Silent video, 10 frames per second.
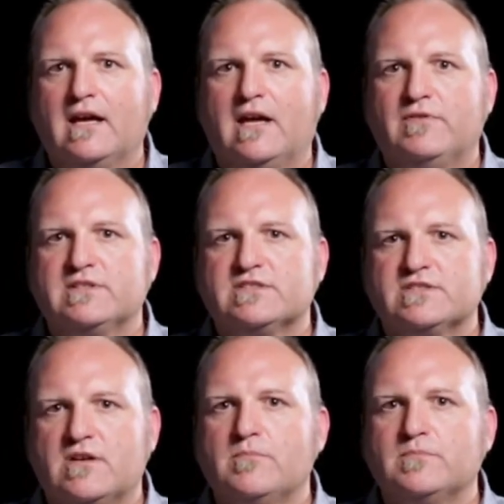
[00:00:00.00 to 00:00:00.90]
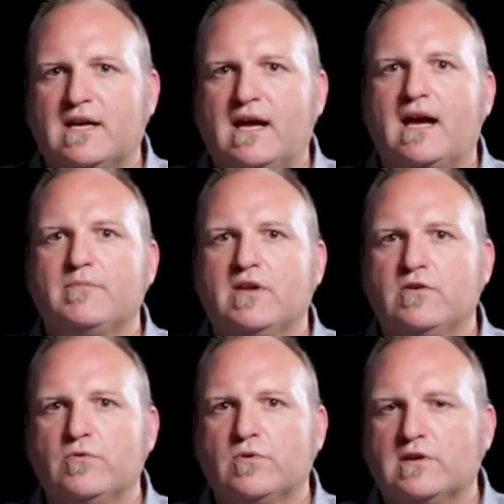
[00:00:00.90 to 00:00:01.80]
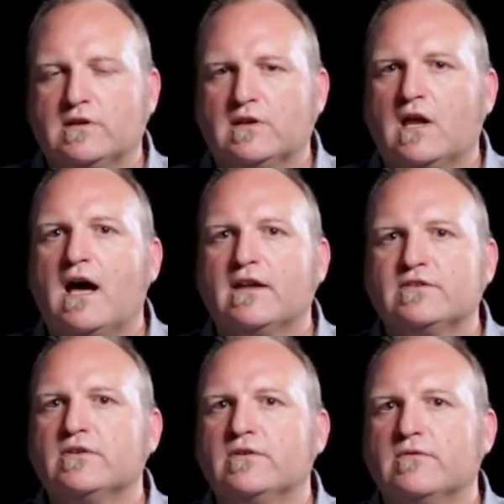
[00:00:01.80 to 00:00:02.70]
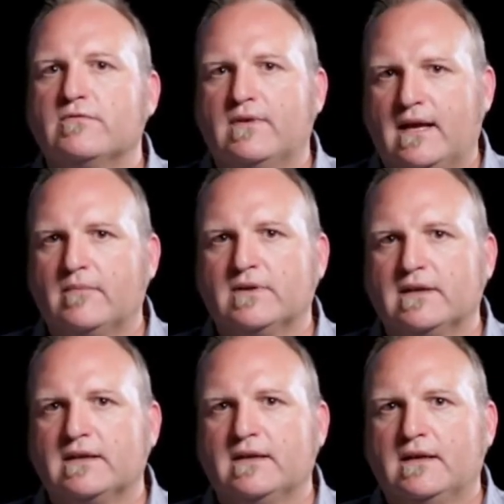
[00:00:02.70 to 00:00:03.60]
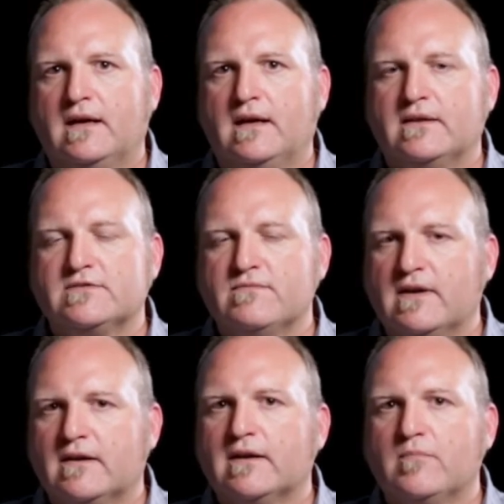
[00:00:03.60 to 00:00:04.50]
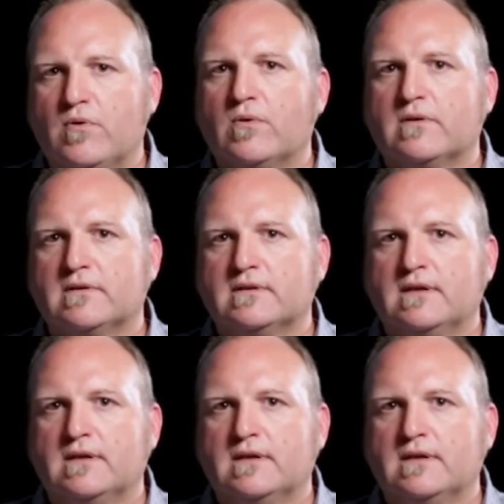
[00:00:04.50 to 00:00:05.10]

if it's some time that you can allot to your family, that's very important.